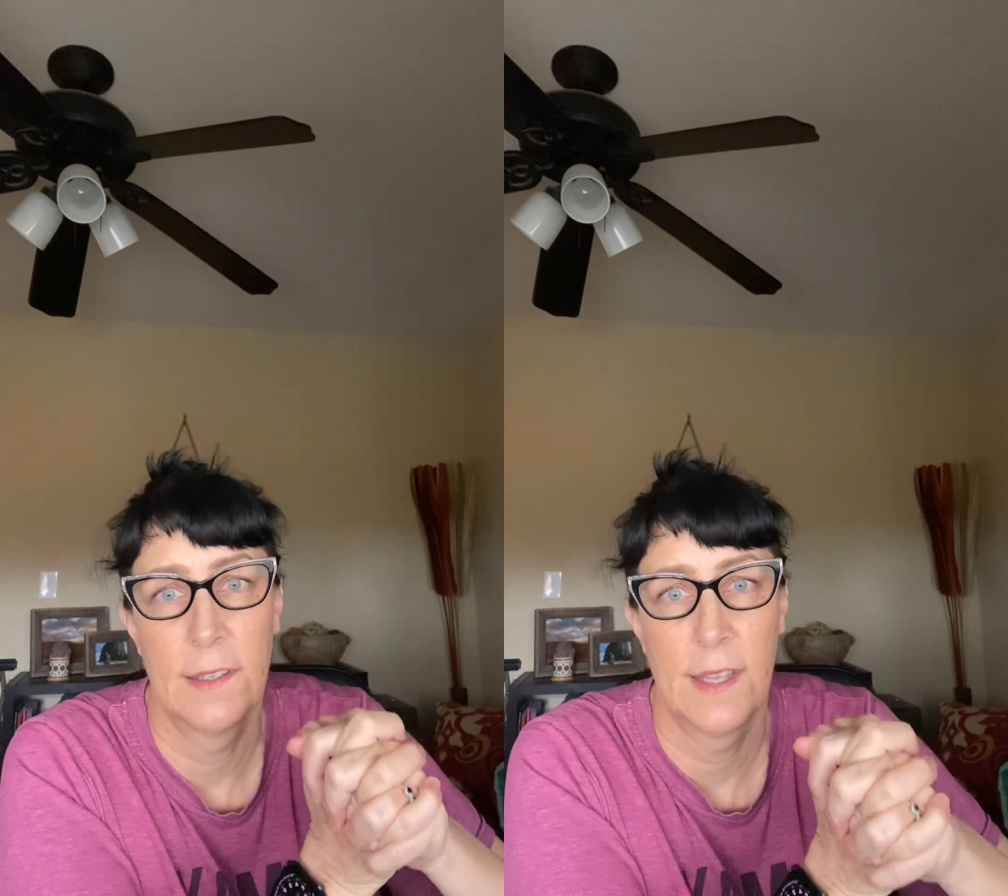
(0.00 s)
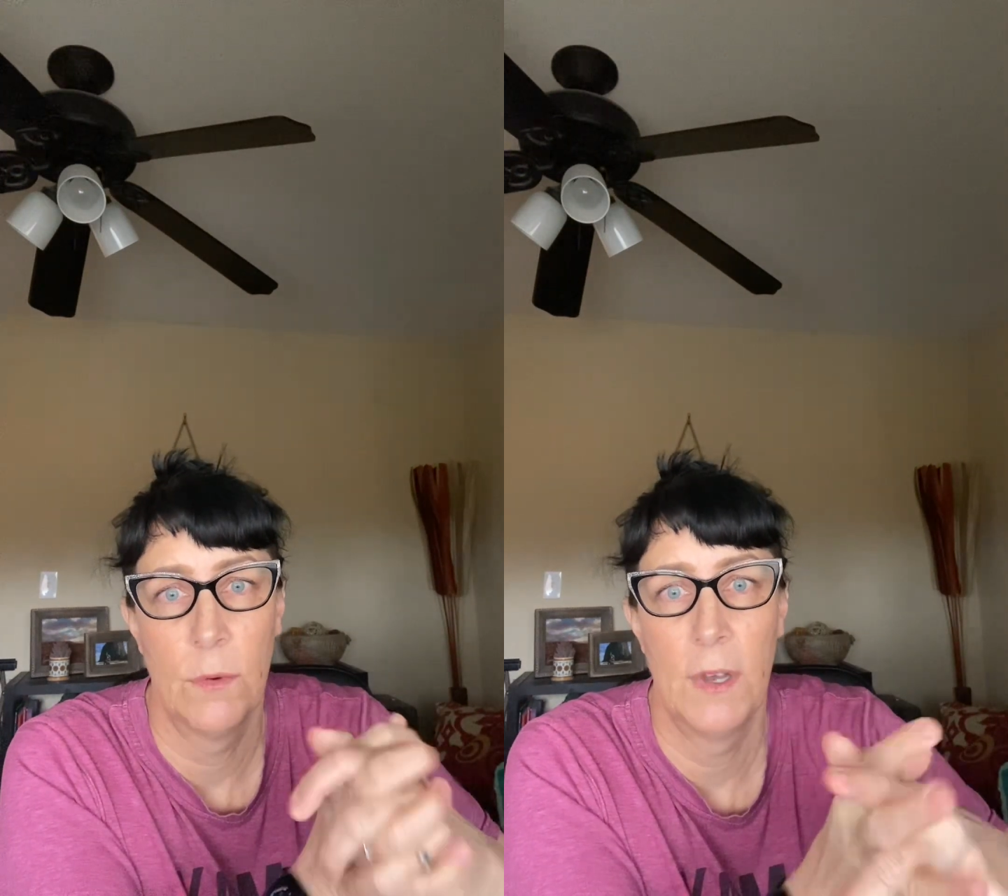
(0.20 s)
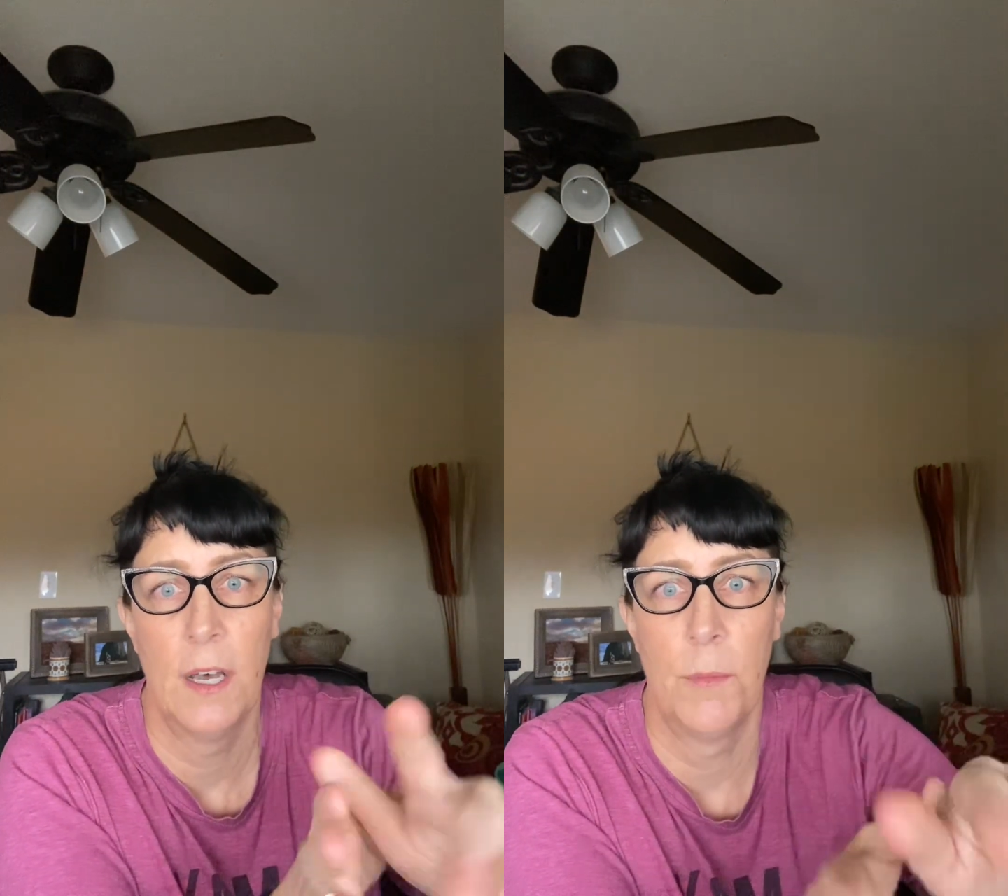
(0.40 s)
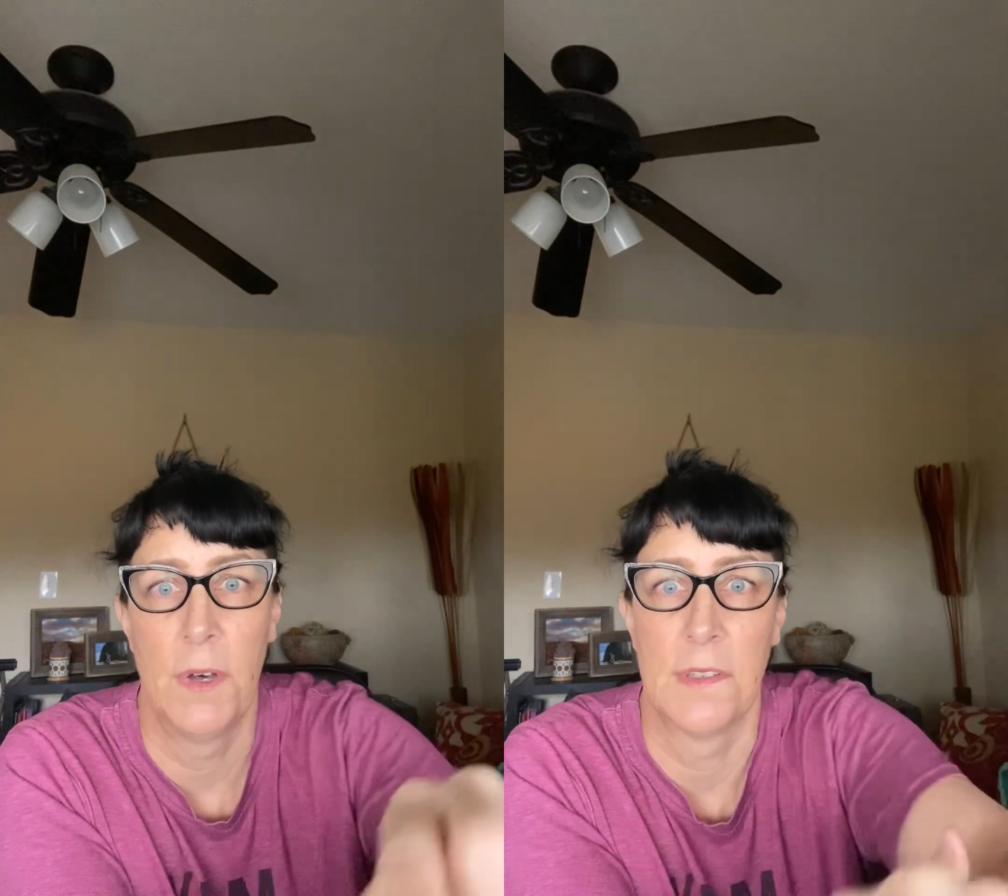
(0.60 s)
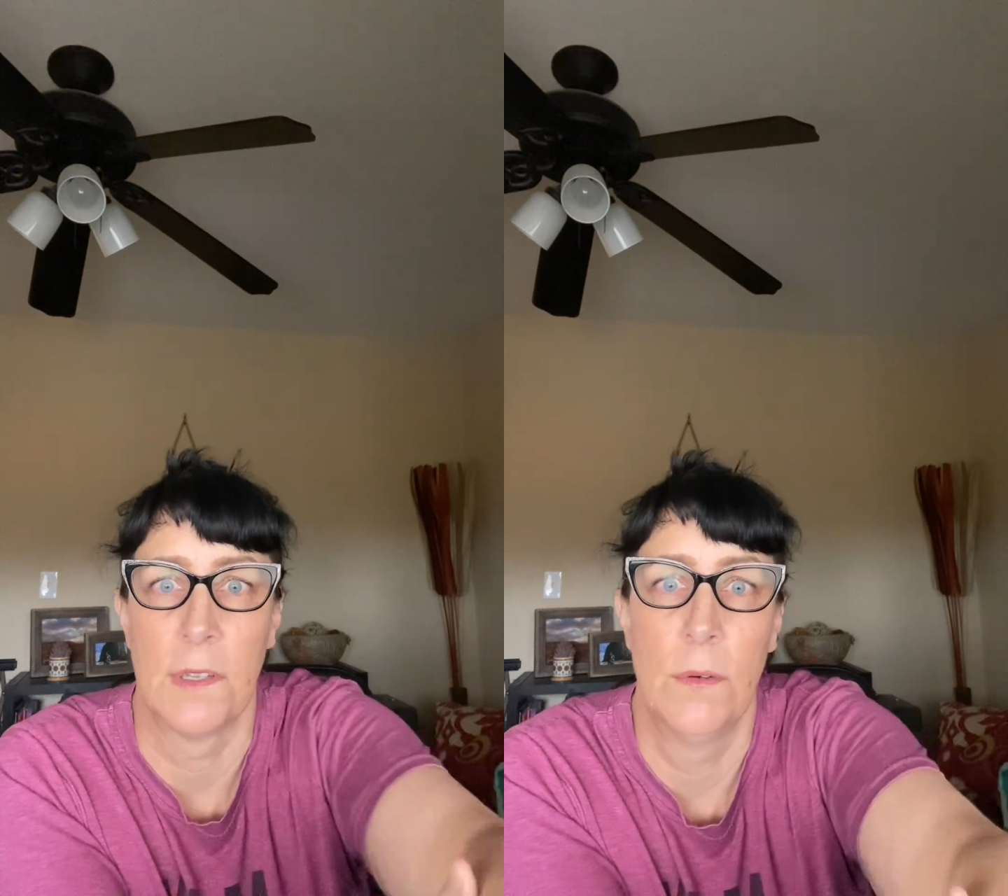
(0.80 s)
because that will help
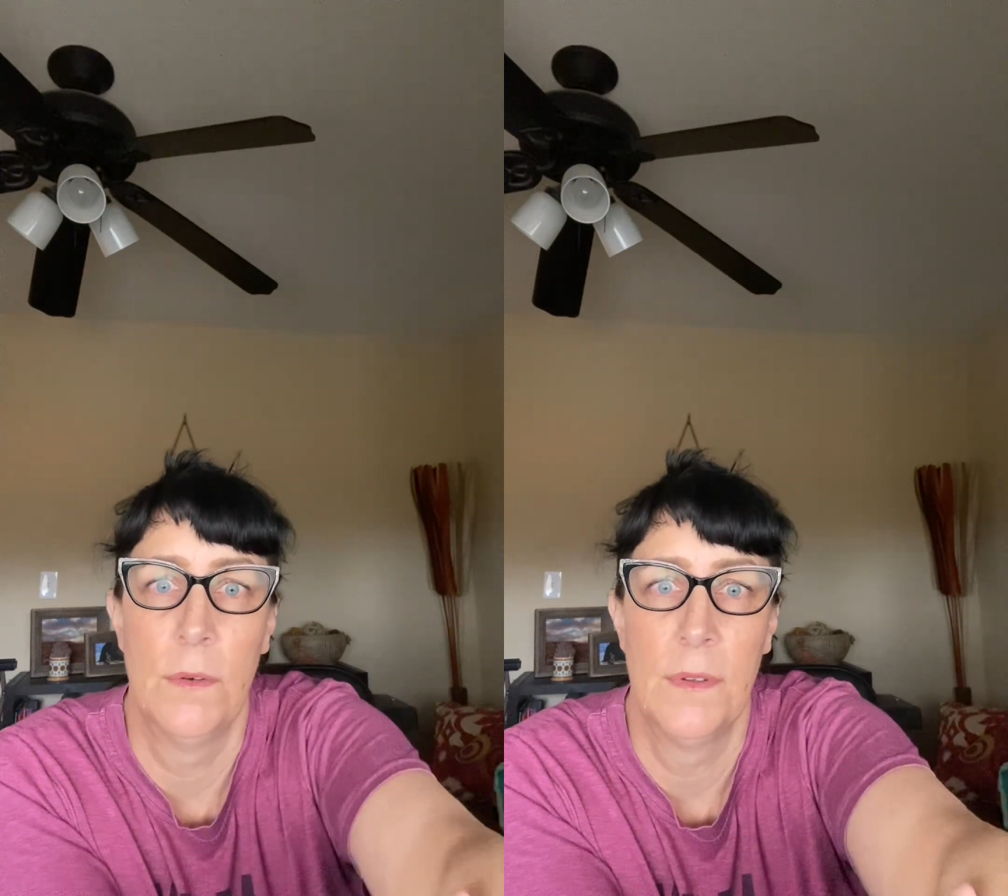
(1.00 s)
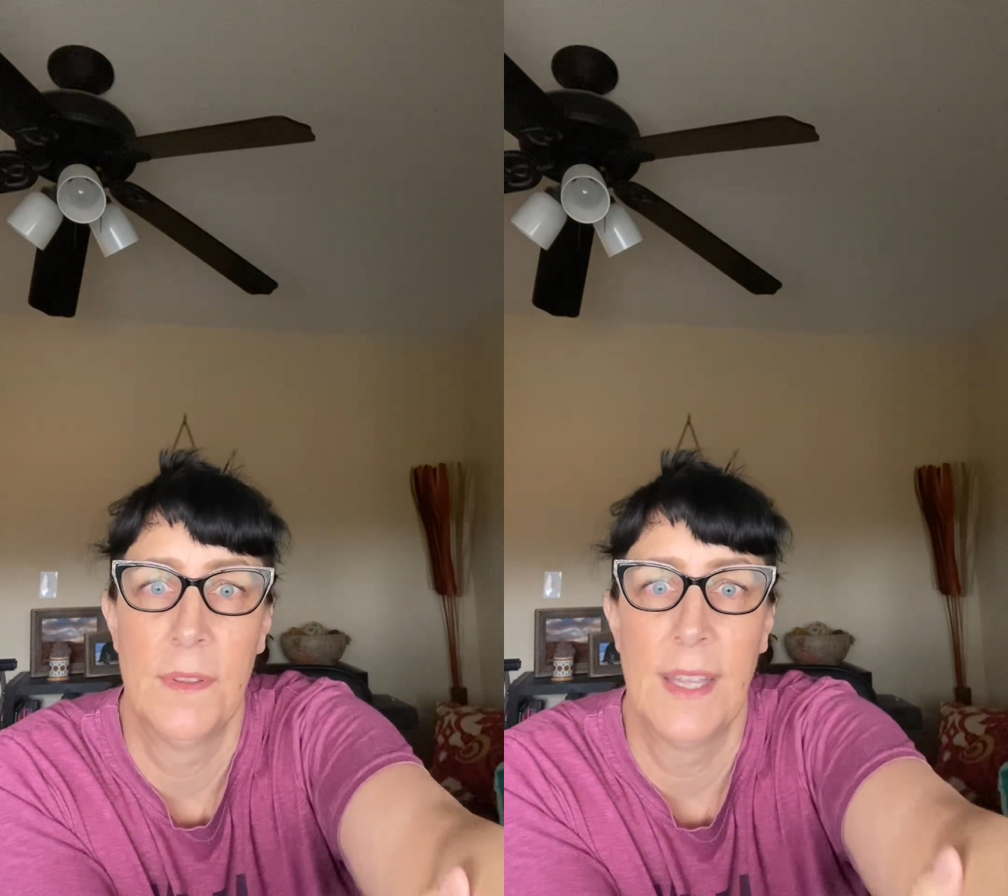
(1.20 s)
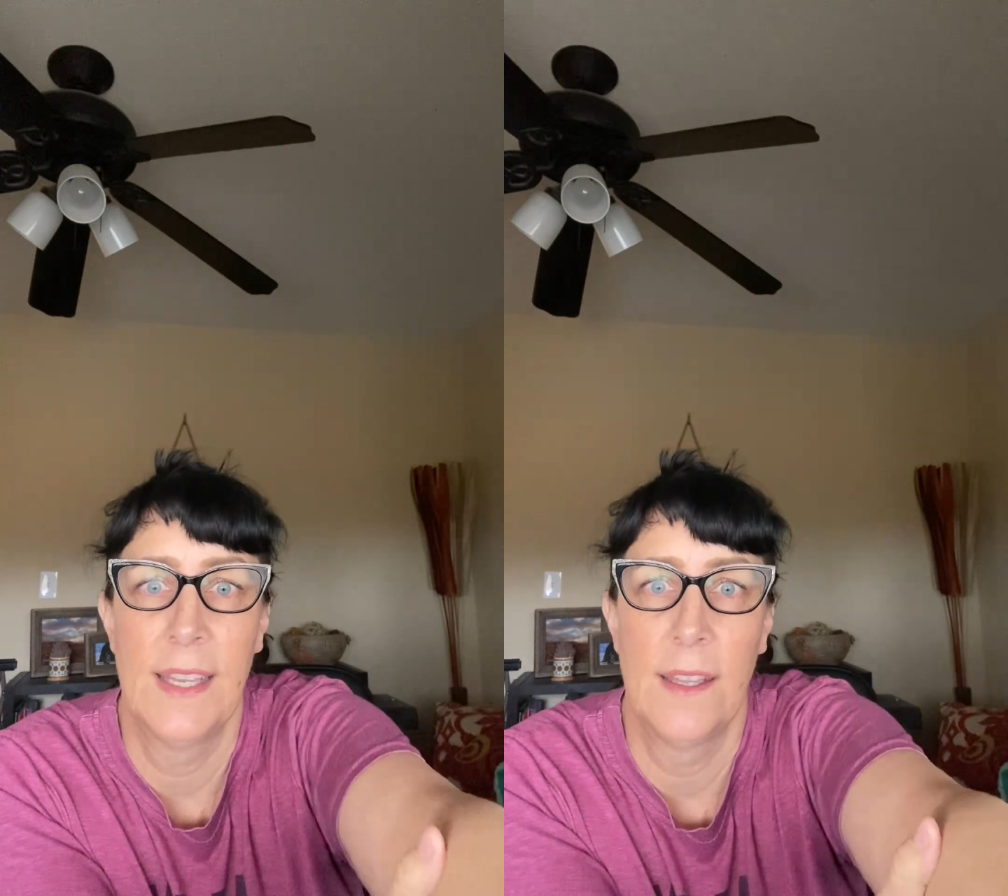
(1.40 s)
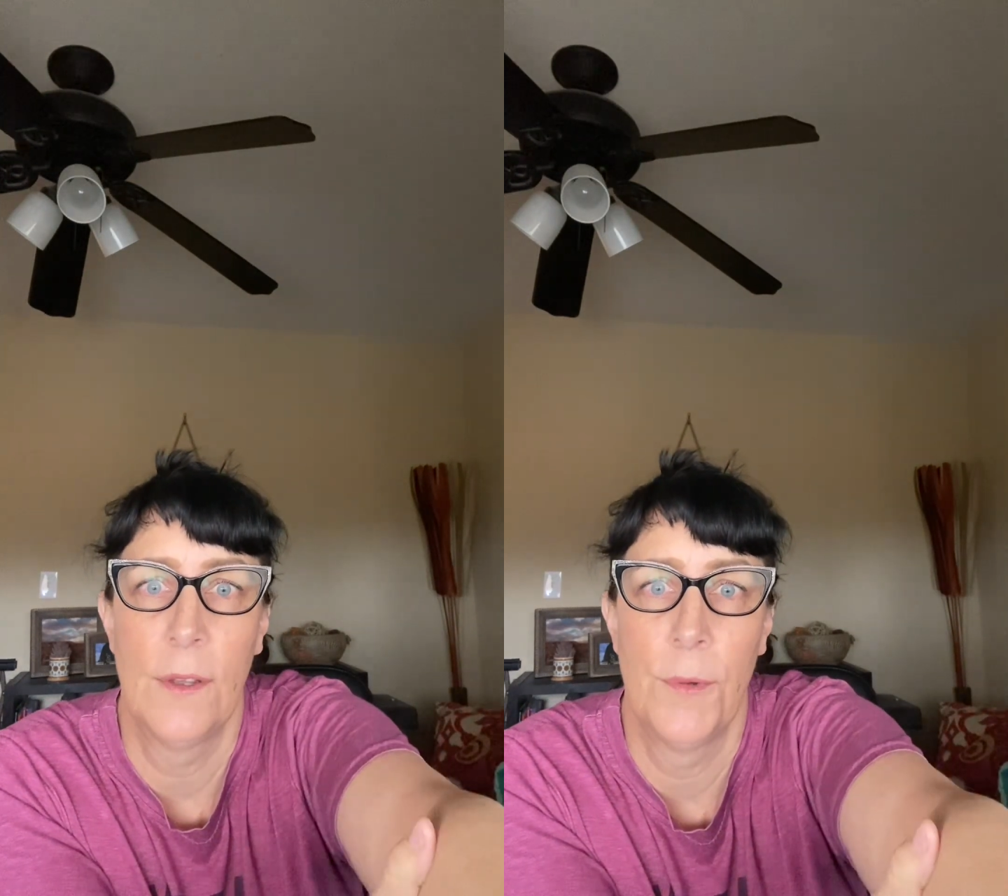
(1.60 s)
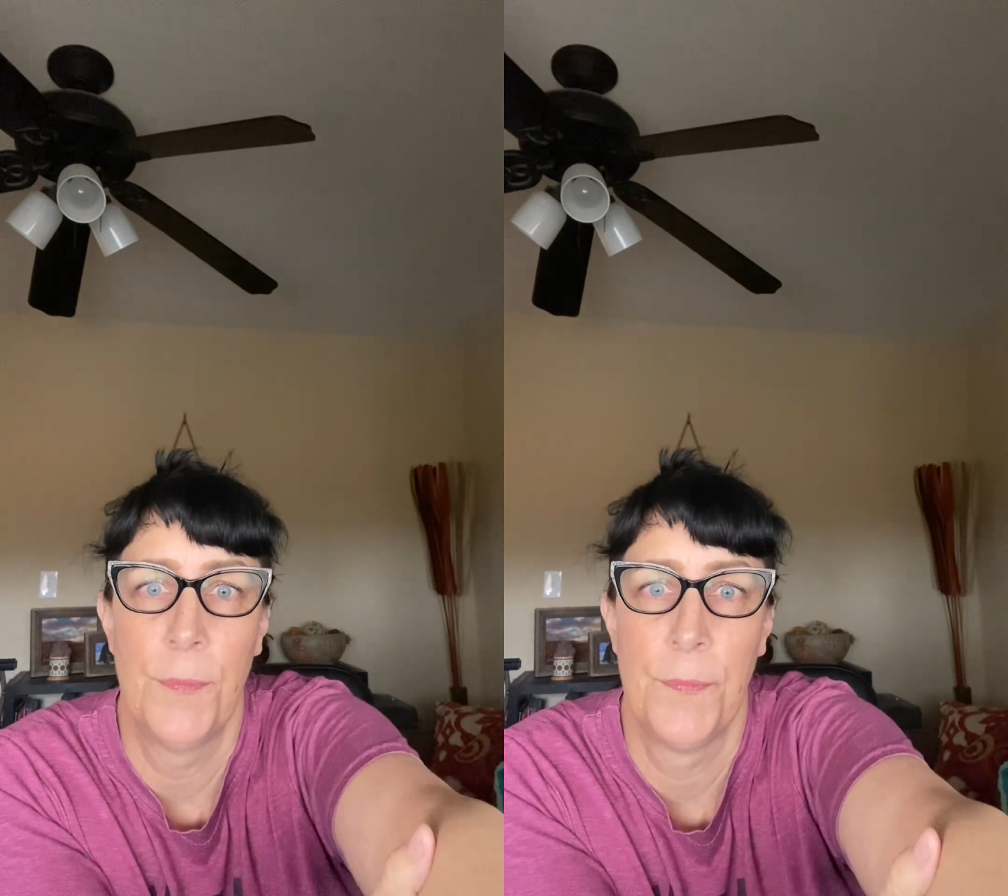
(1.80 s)
also. Thank you.